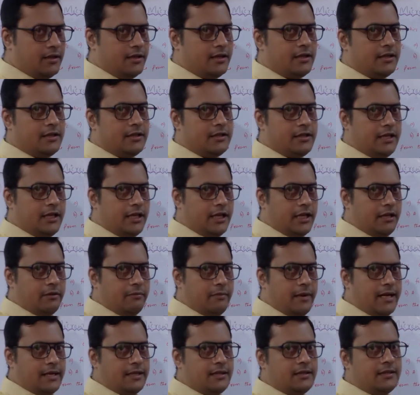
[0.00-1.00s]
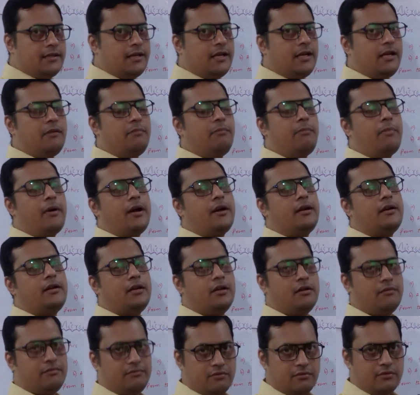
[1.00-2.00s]
the imaginary part you
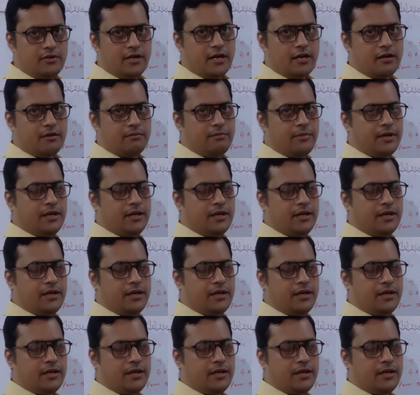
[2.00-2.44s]
have to determine.